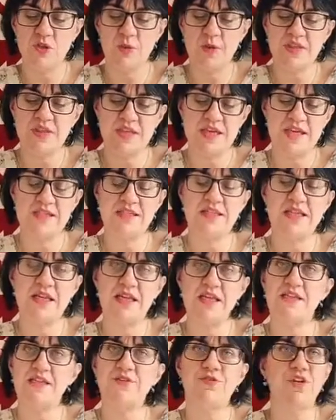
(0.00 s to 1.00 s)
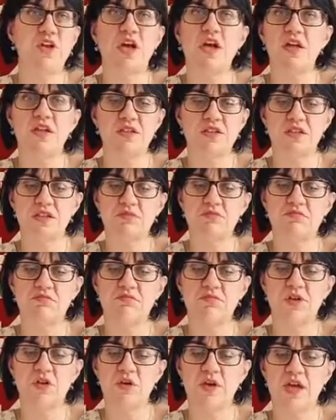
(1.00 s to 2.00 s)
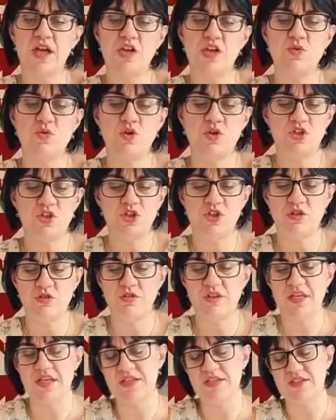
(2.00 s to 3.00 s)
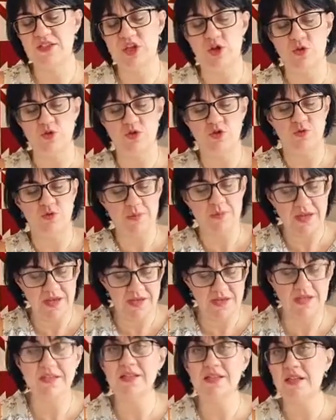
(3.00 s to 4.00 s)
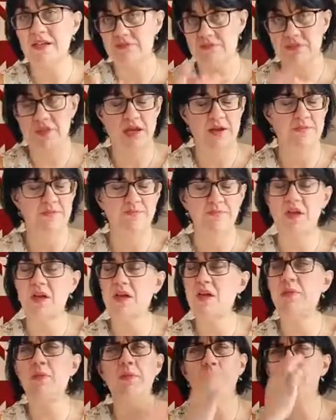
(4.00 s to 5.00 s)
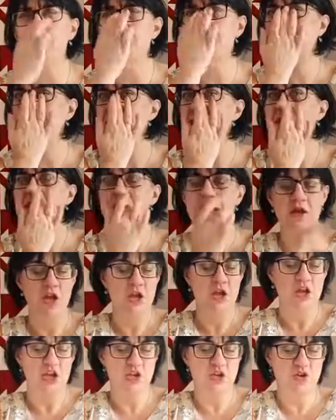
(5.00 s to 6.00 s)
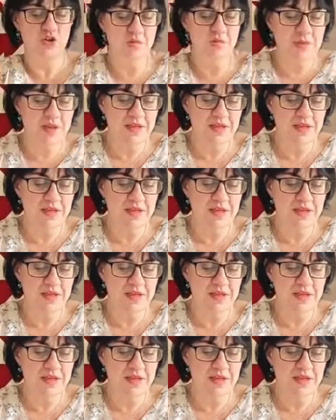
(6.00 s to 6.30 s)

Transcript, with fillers: doing this in different colors okay you could do these you know you could make these like um common people were saying now you